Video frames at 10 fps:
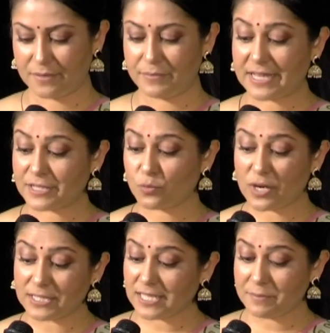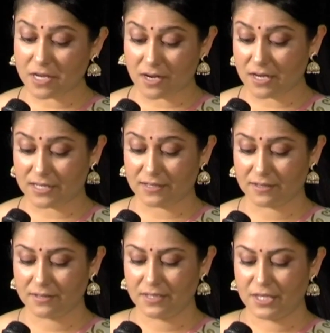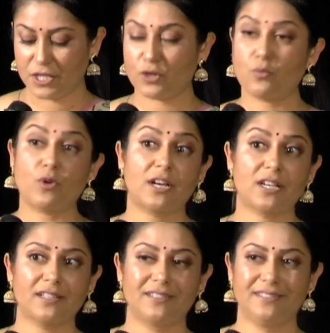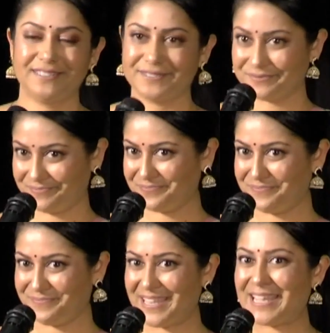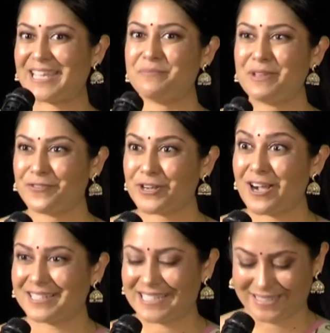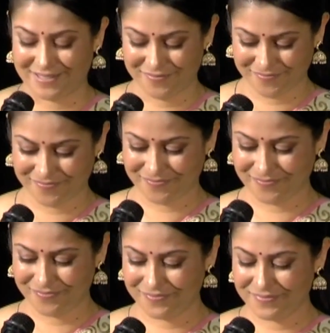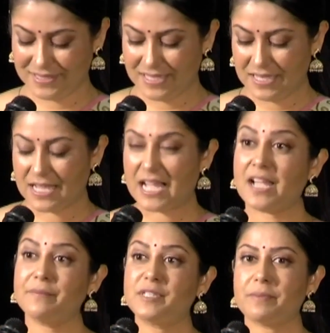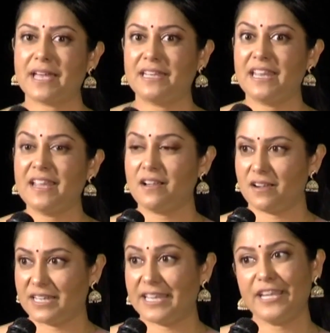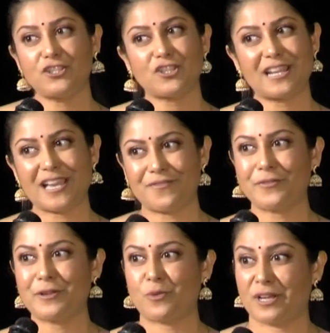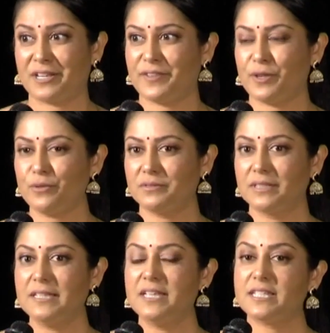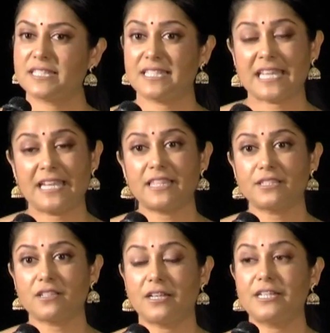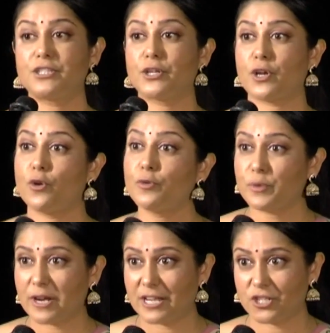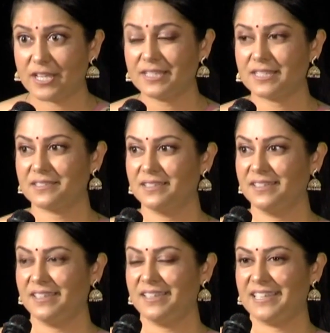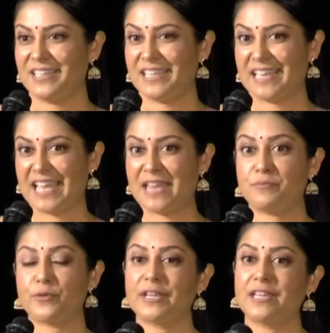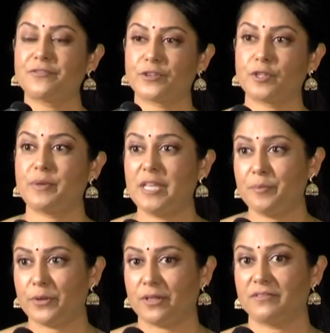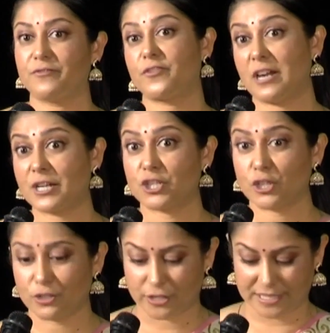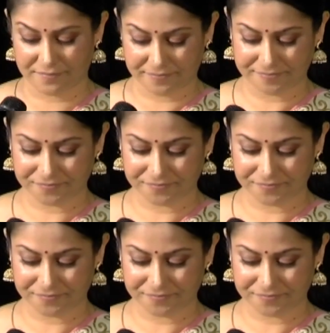Because once I'm gone, the work, it can be forgotten. I'm depending on each and every one of you to take this on as your own project and bring it for the people, for our children.